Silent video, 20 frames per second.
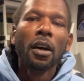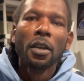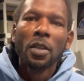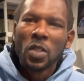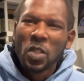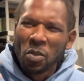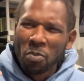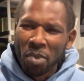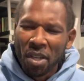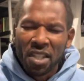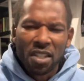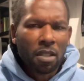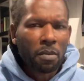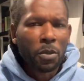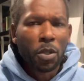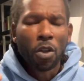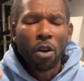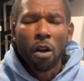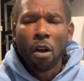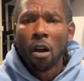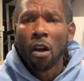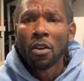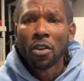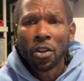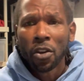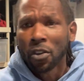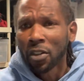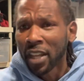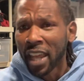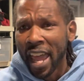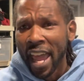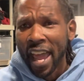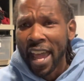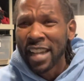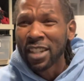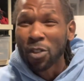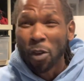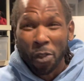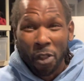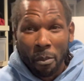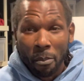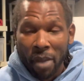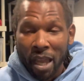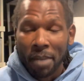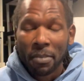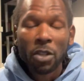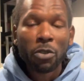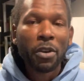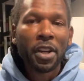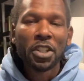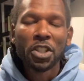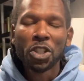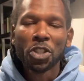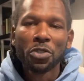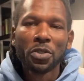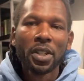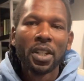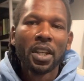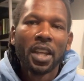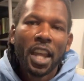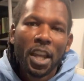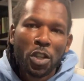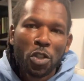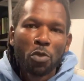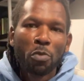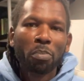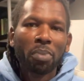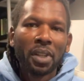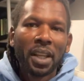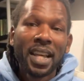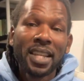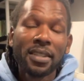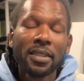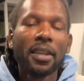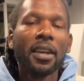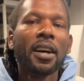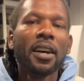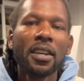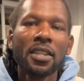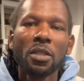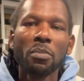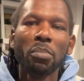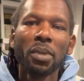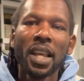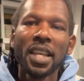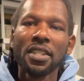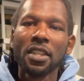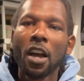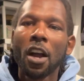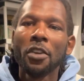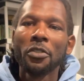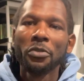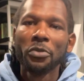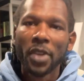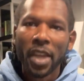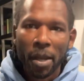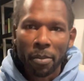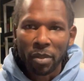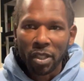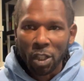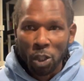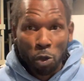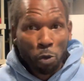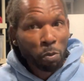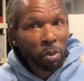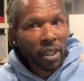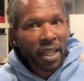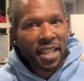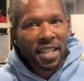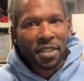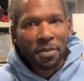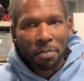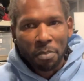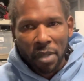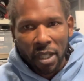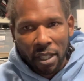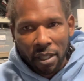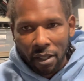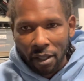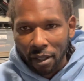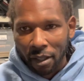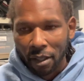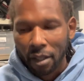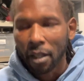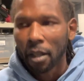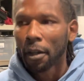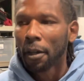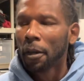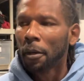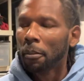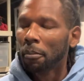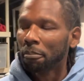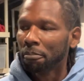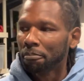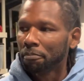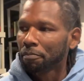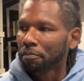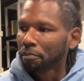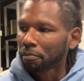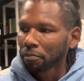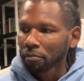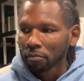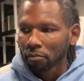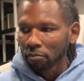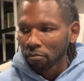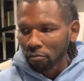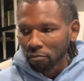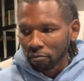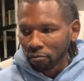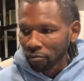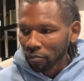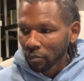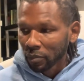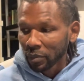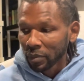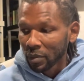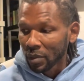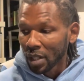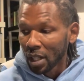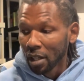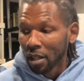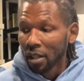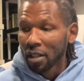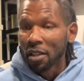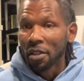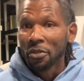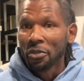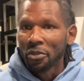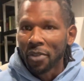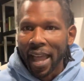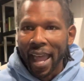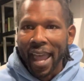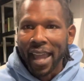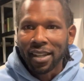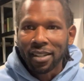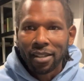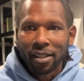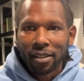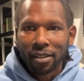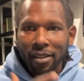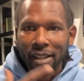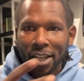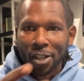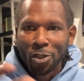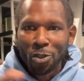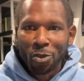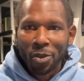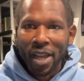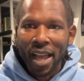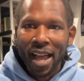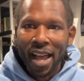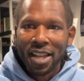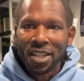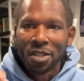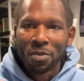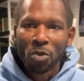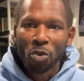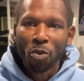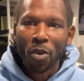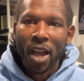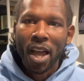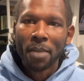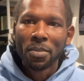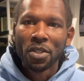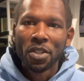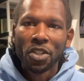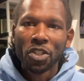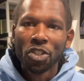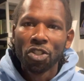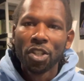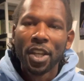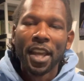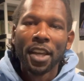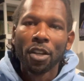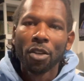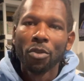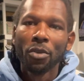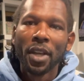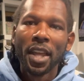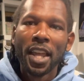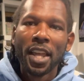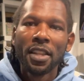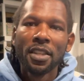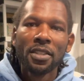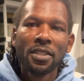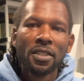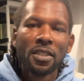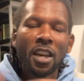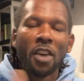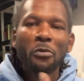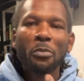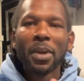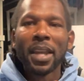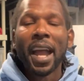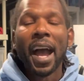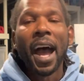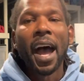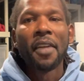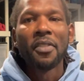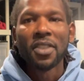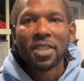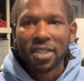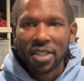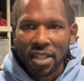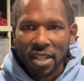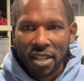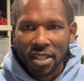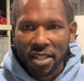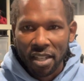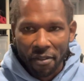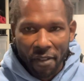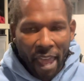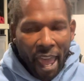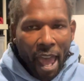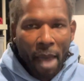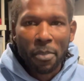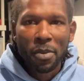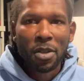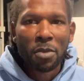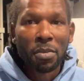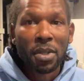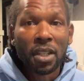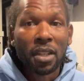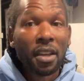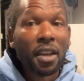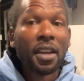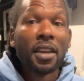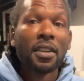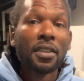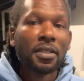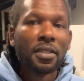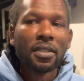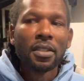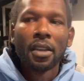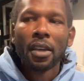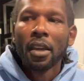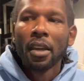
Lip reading: spent some of your hard-earned cash on the baby registry, and you blessed us, blessed our family, you blessed me. The fact that you guys subscribe to this channel, and stuff behind the scenes have happened because